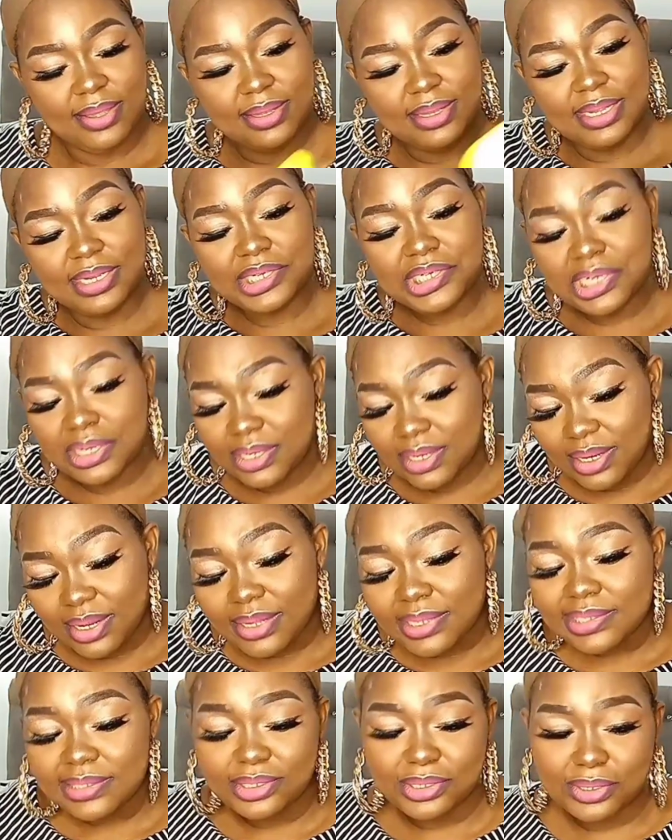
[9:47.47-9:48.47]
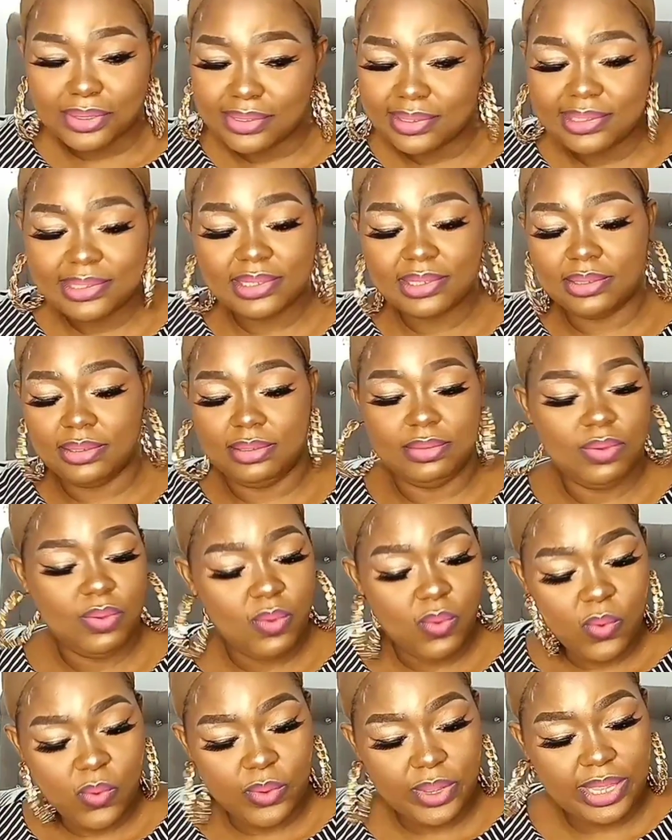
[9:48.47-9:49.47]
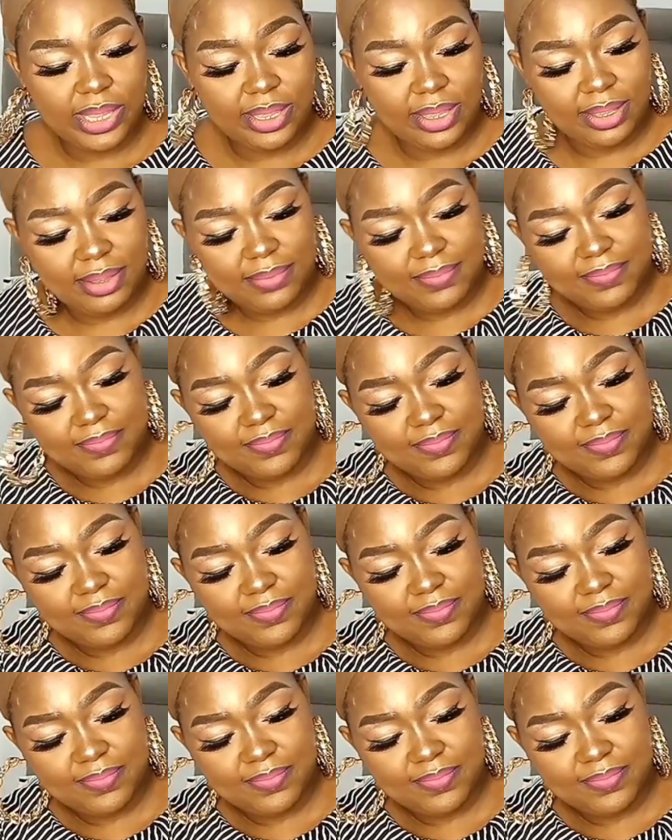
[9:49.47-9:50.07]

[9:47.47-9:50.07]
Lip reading: the shading is just okay.